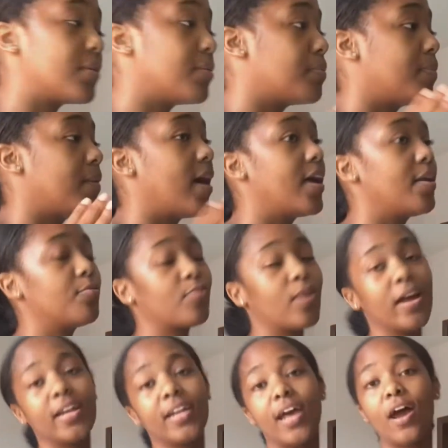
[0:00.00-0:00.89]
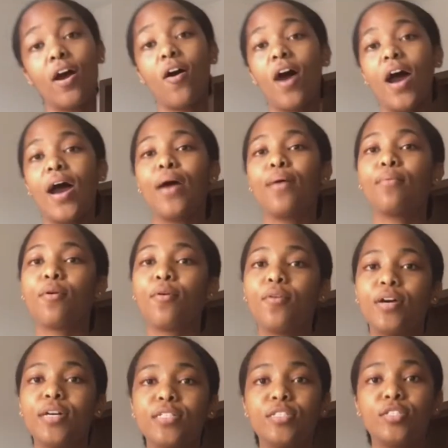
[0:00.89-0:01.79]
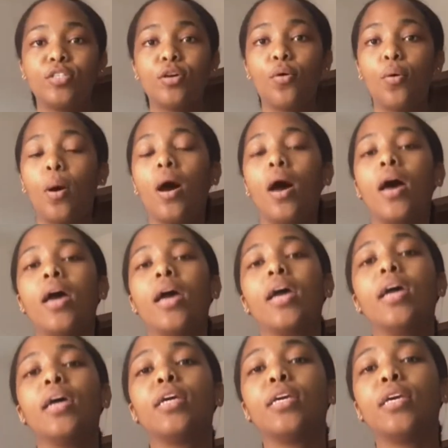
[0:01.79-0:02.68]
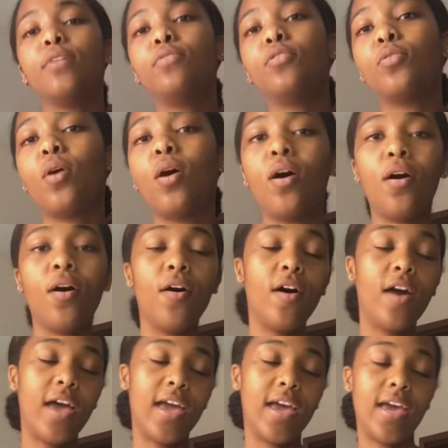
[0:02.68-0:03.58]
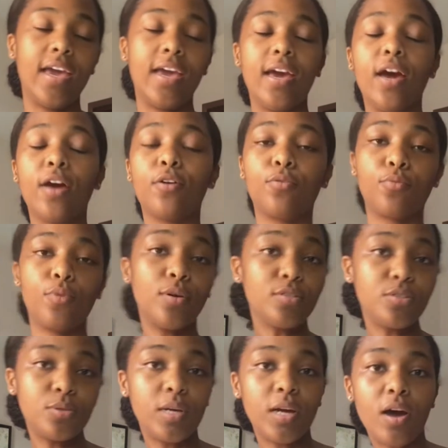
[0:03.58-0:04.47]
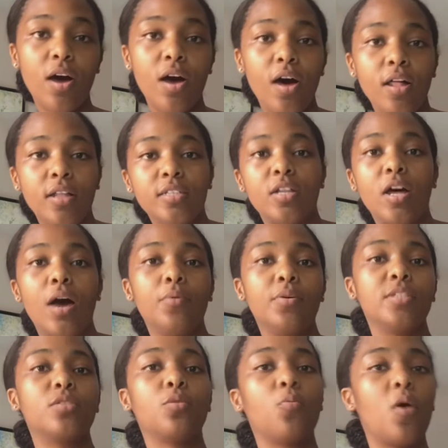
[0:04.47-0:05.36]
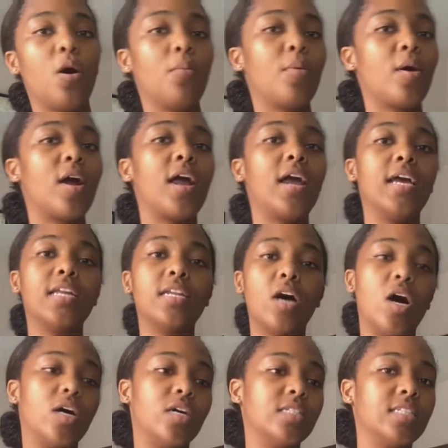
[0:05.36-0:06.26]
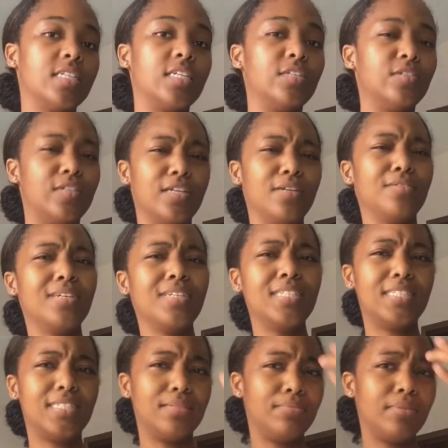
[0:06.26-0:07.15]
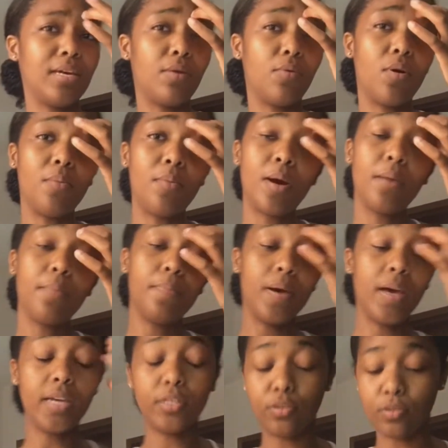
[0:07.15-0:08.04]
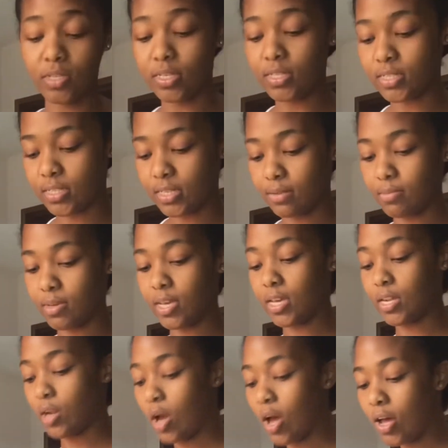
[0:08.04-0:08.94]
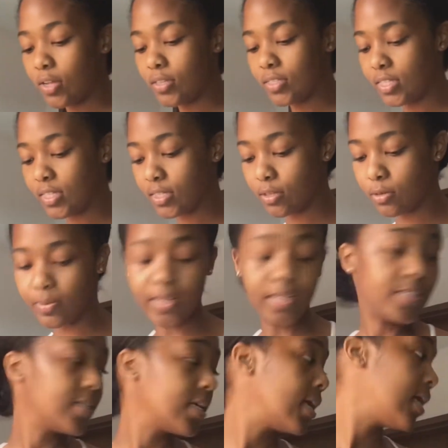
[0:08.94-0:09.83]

But right now I'm going to give you all a grocery haul. So I went to Walmart and Aldi. You didn't really see me at Walmart, but you did see me in Aldi a little bit.